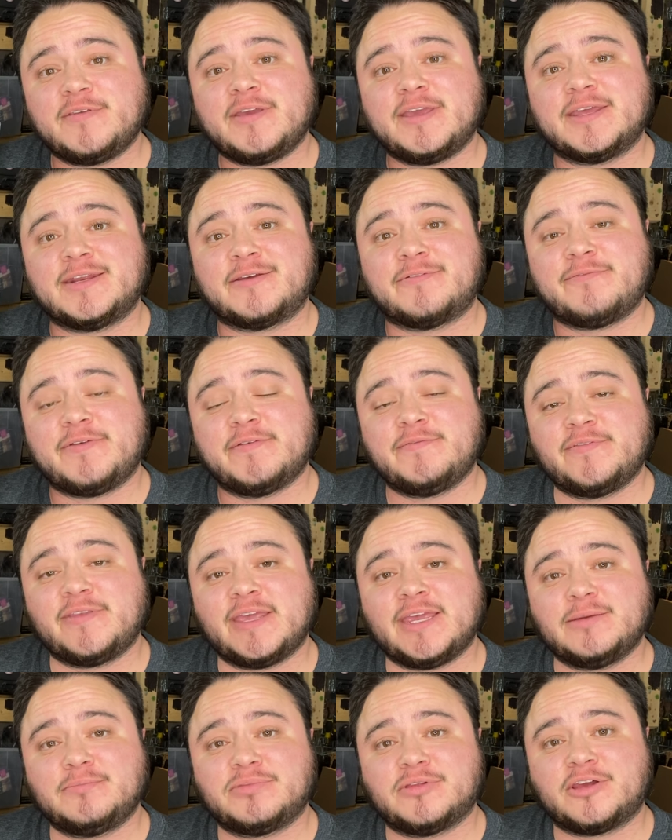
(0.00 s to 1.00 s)
into
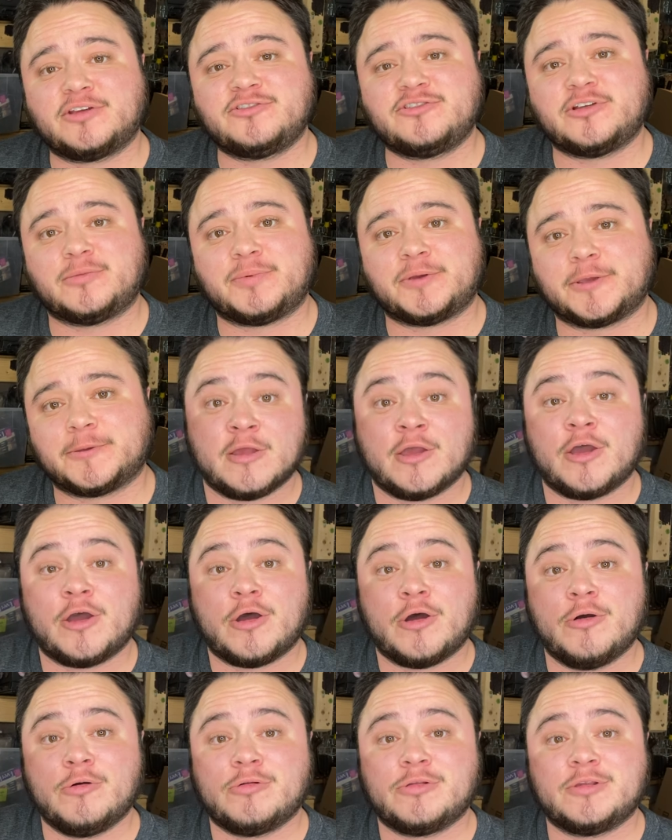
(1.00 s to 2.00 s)
15 plus shipping.
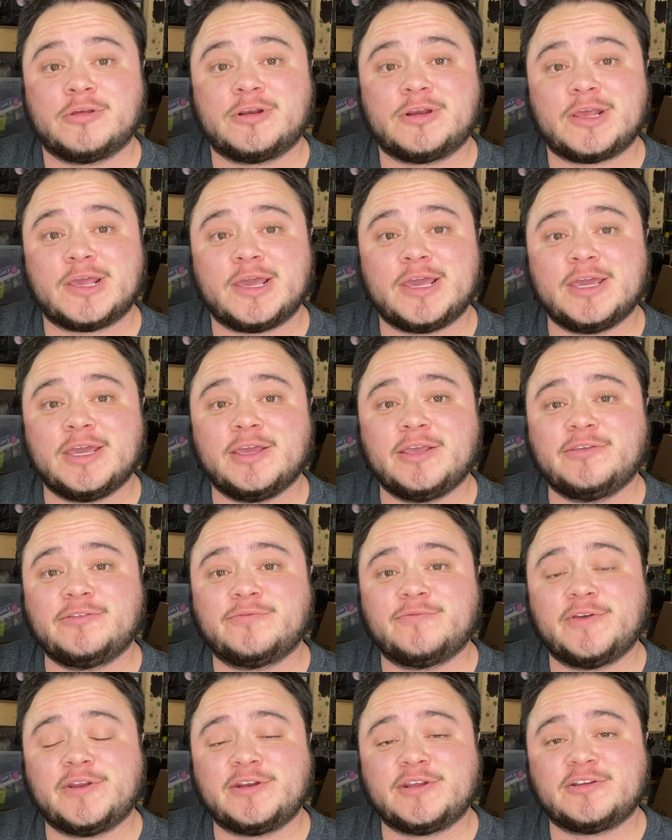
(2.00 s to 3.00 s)
Oakland A's
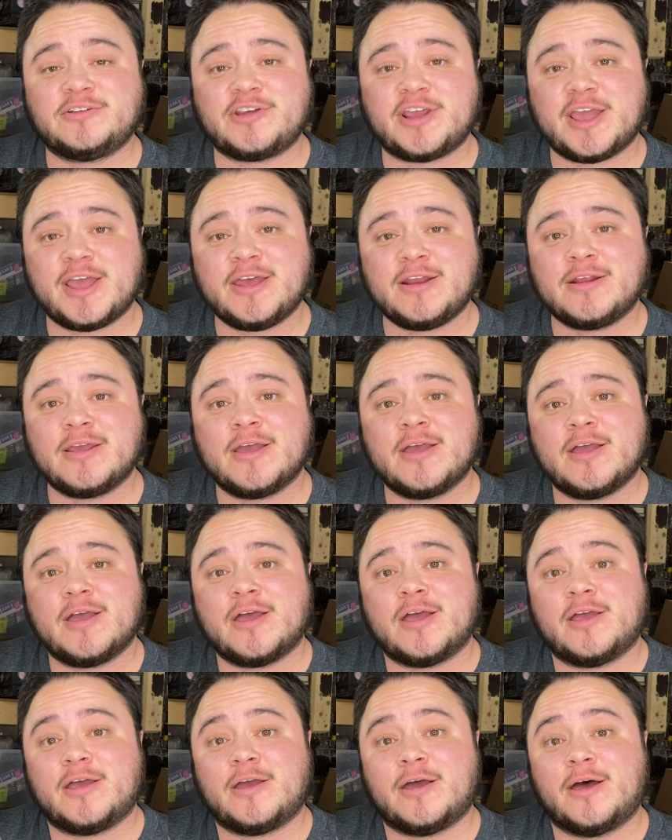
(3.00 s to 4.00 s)
vintage hat.
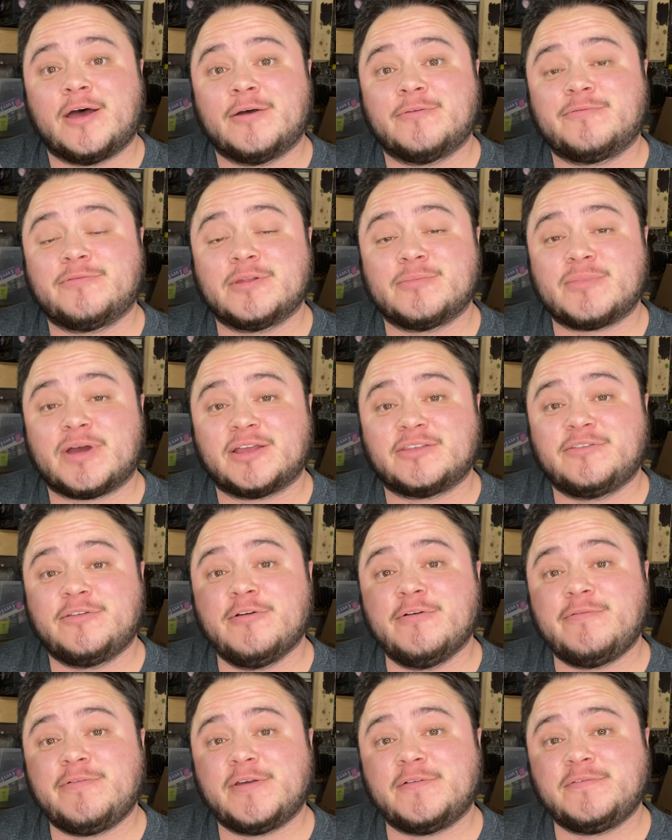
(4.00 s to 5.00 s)
Flipped my
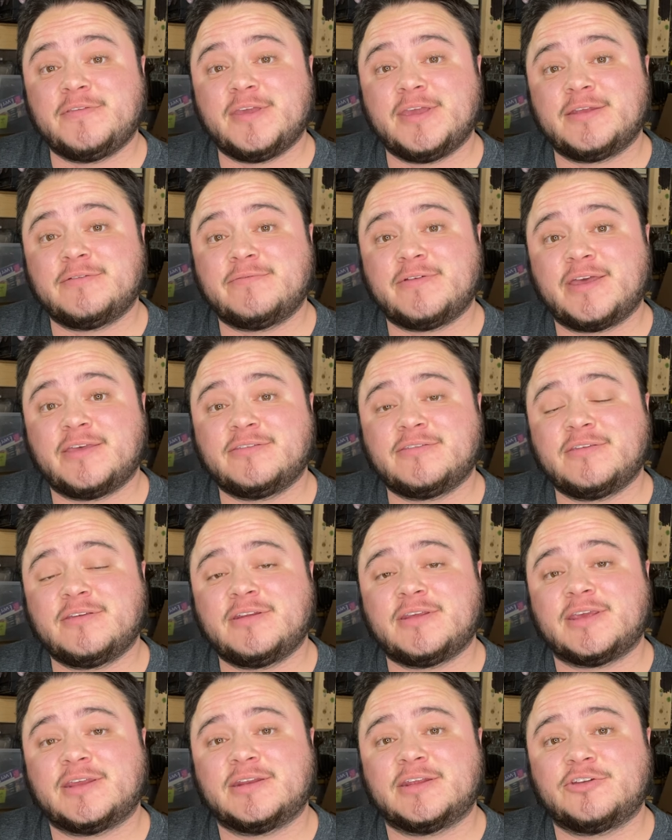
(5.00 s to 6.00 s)
$2.50 invested
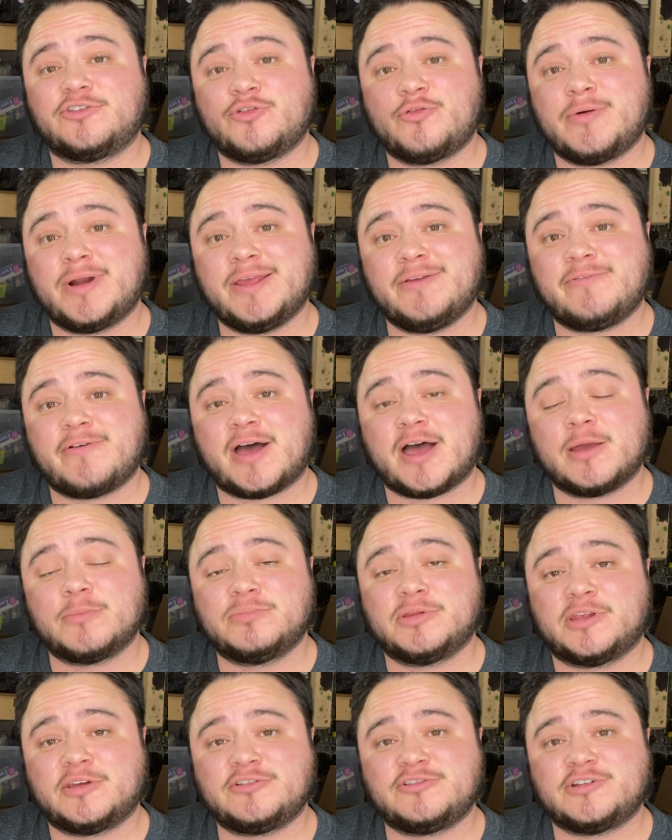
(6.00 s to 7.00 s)
into 25
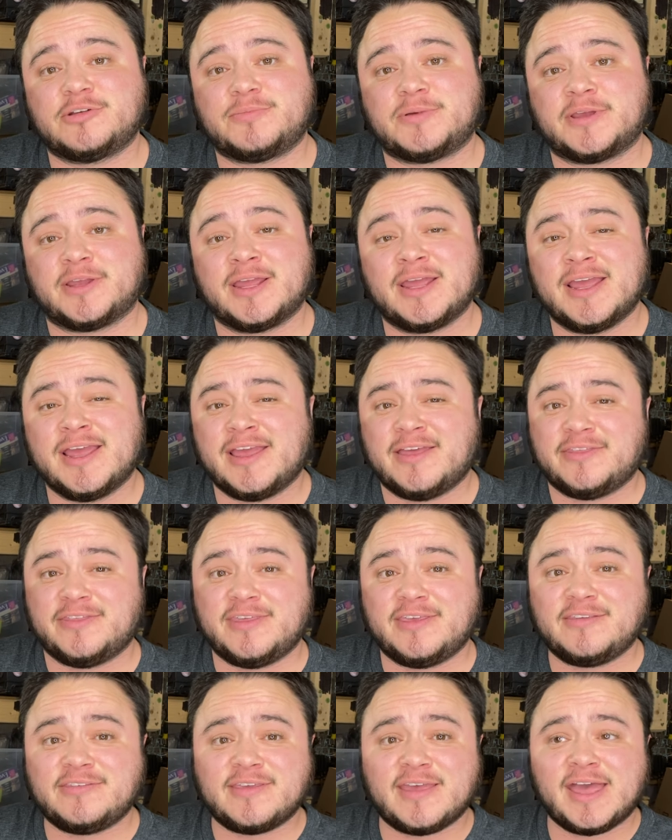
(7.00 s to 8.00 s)
plus shipping.
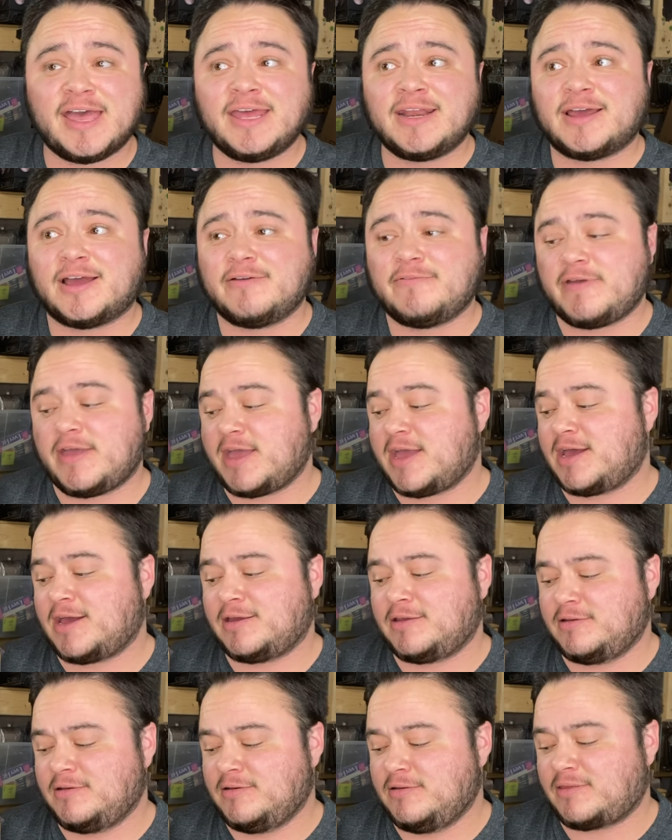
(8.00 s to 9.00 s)
This hat I've
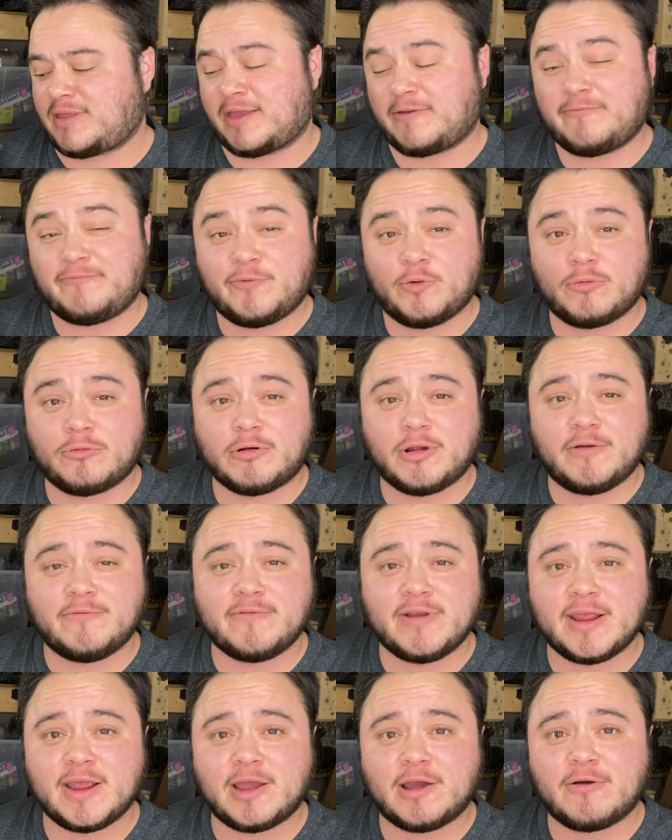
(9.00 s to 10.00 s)
had like four of
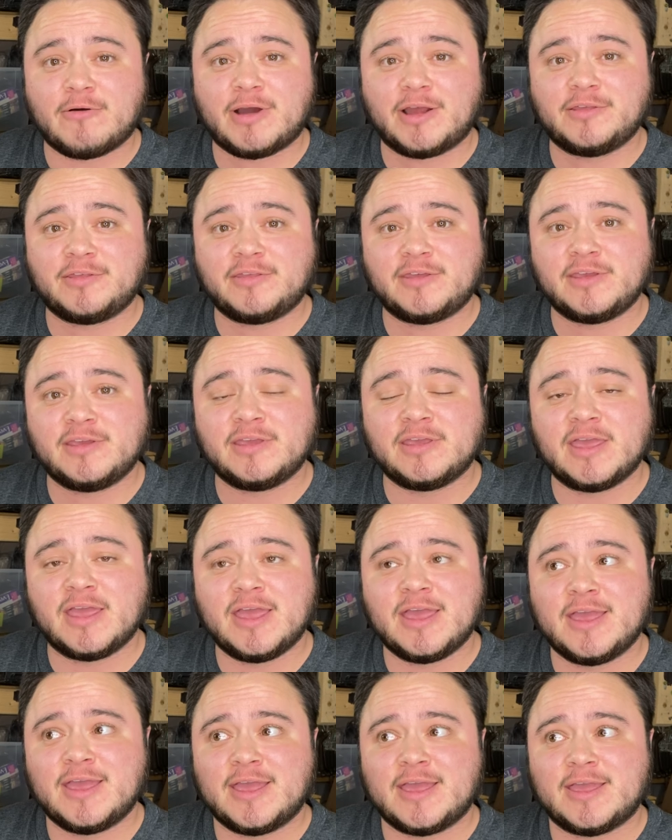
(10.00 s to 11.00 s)
now, I think,
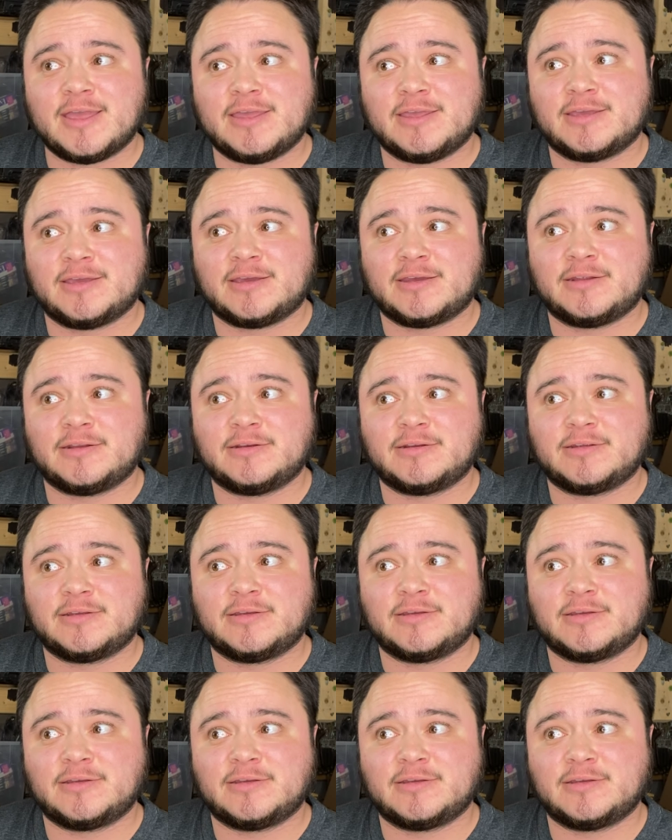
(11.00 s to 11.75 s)
and